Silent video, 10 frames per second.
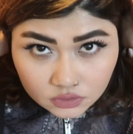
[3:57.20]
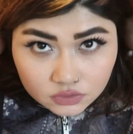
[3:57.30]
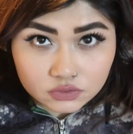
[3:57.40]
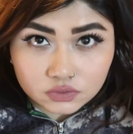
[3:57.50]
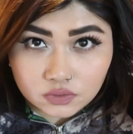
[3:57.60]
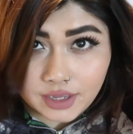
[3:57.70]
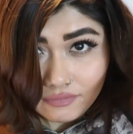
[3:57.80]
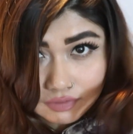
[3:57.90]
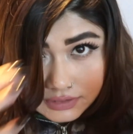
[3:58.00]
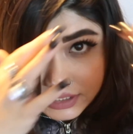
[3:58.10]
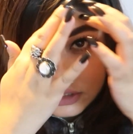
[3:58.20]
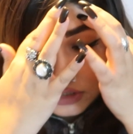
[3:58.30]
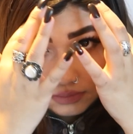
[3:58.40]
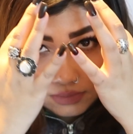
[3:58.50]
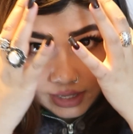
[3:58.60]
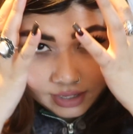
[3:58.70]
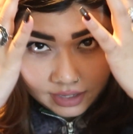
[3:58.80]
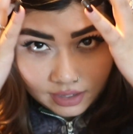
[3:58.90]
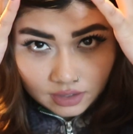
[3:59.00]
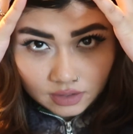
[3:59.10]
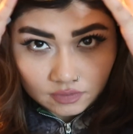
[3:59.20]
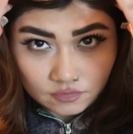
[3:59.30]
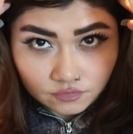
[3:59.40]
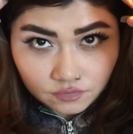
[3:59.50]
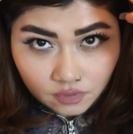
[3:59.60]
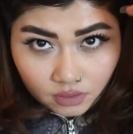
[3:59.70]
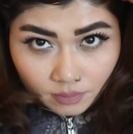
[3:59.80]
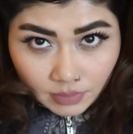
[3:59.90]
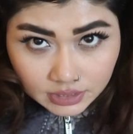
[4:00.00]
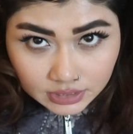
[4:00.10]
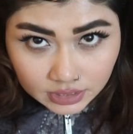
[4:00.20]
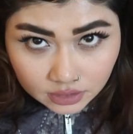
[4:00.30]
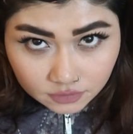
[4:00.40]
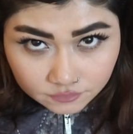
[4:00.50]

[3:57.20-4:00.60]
So I will section my hair from here